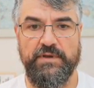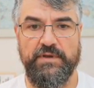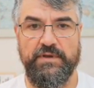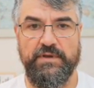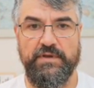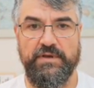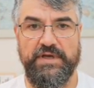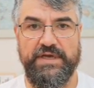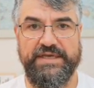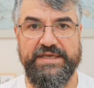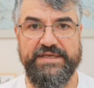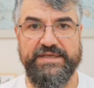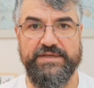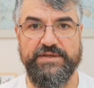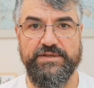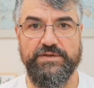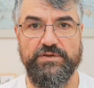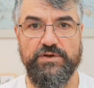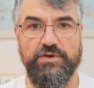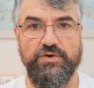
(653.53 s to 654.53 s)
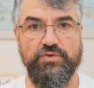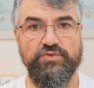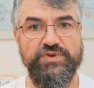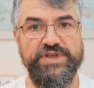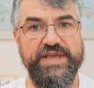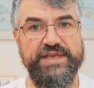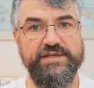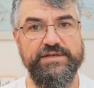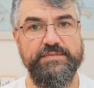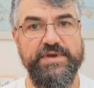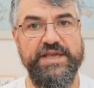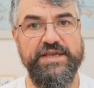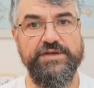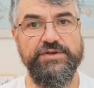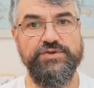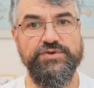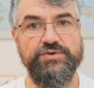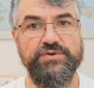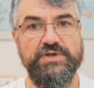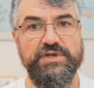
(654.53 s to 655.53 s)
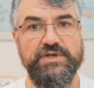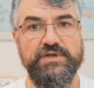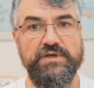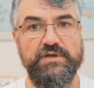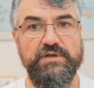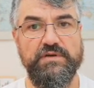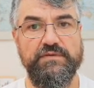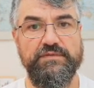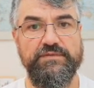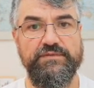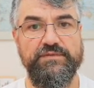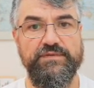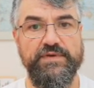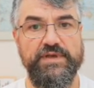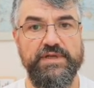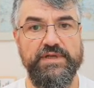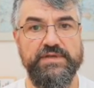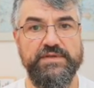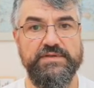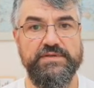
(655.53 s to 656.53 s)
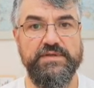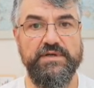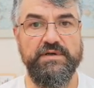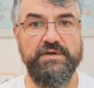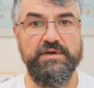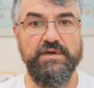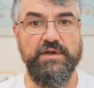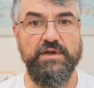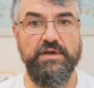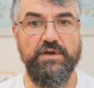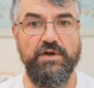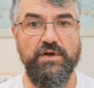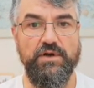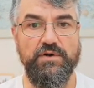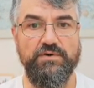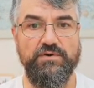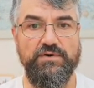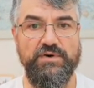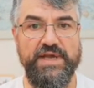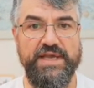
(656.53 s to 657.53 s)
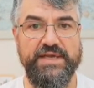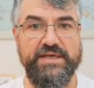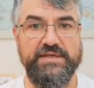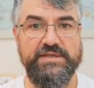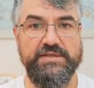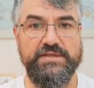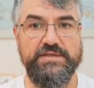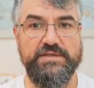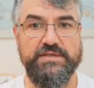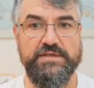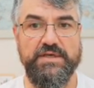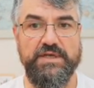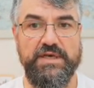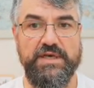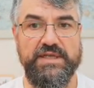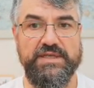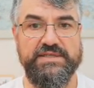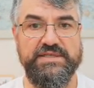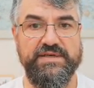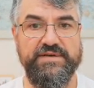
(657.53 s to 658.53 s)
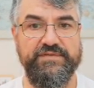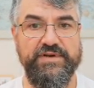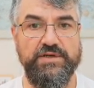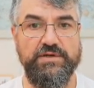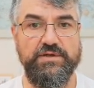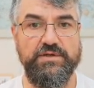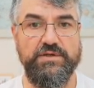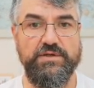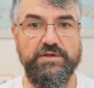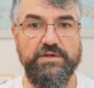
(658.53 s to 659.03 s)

I hit create. Make sure that all fields are correct. Let's have a look.